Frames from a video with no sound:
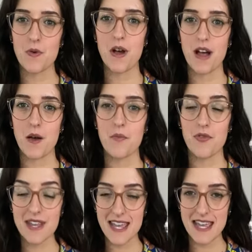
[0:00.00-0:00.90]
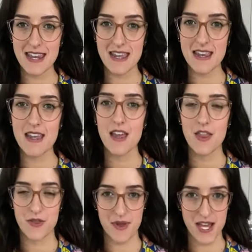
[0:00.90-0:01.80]
a preheated
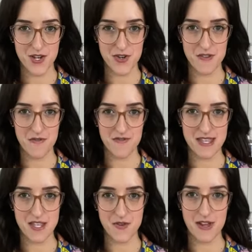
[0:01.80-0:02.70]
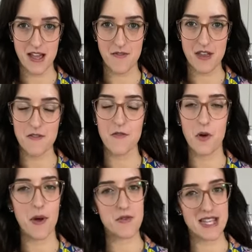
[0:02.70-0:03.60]
350-degree oven for
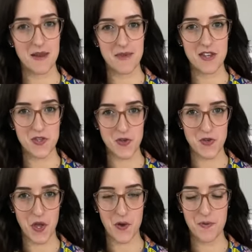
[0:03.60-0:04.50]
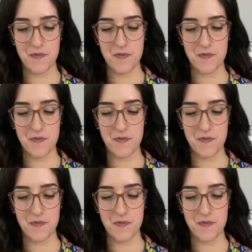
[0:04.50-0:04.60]
about 10 minutes or so.